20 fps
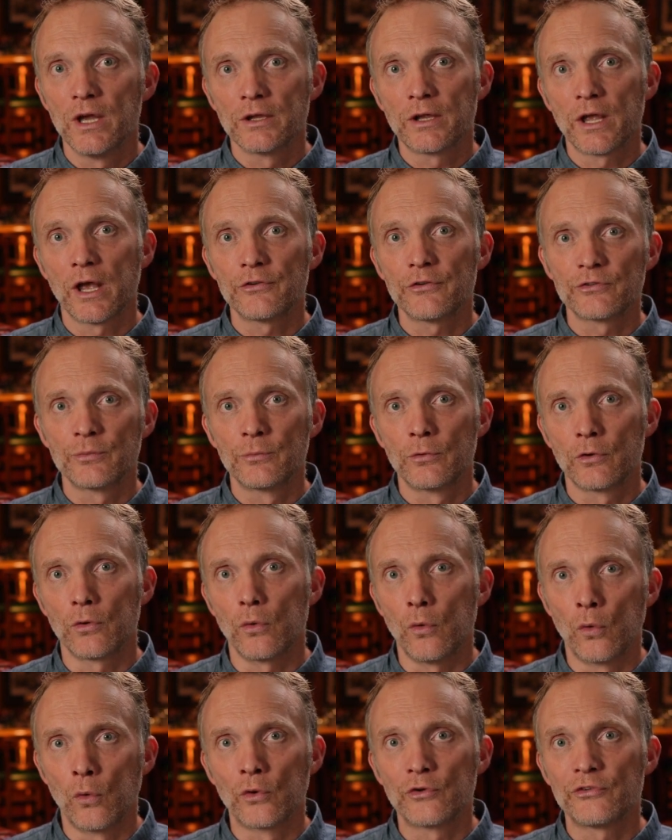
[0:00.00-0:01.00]
customer,
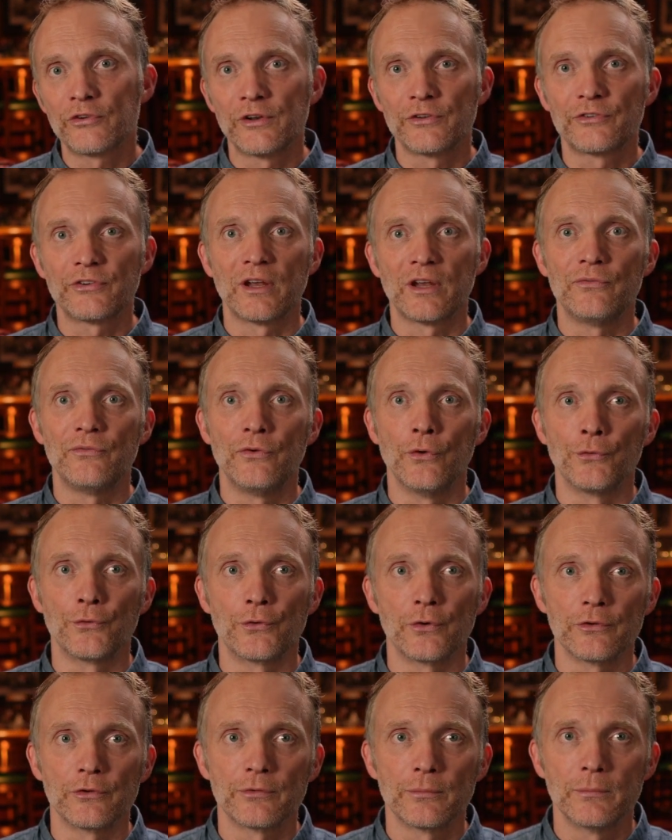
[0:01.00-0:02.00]
or set aside
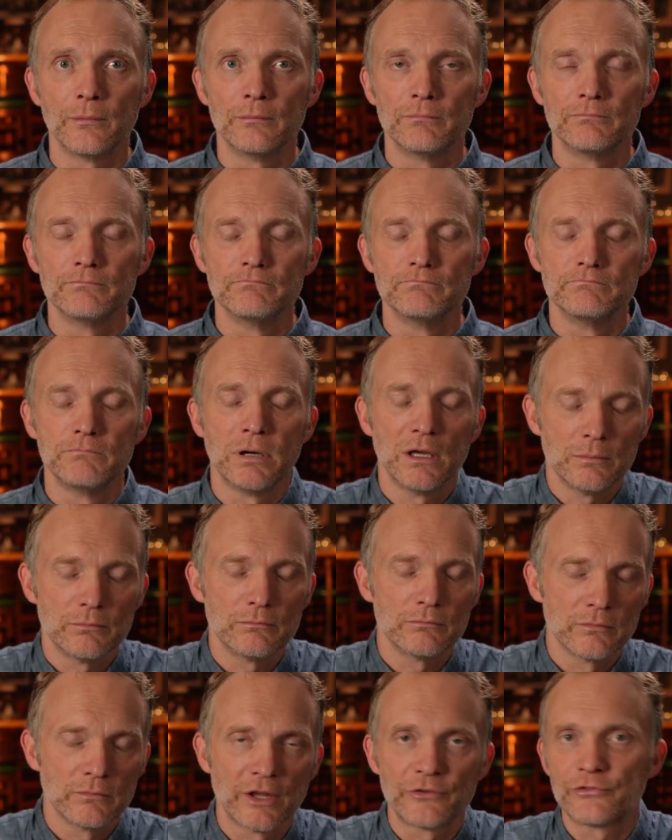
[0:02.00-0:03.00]
filters. But
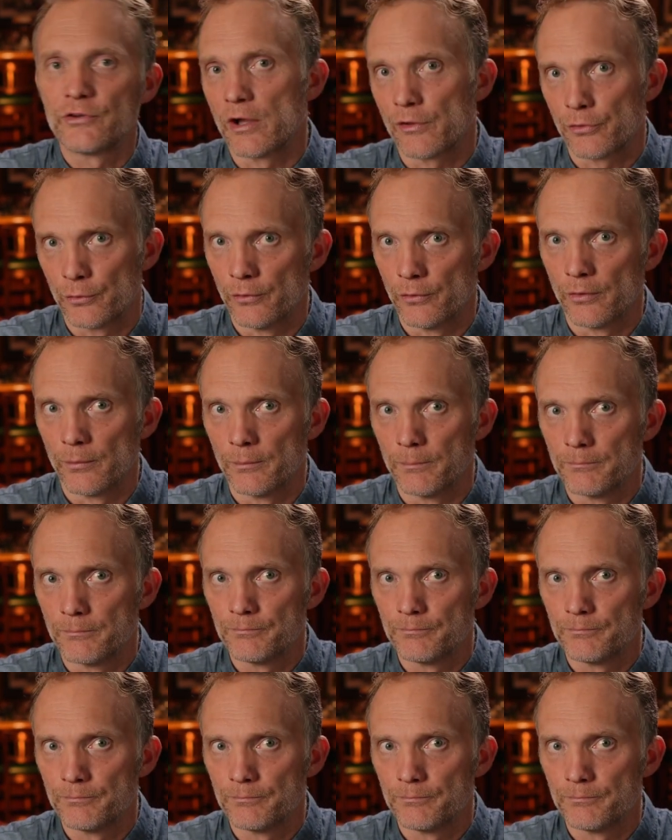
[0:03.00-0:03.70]
let's talk through them.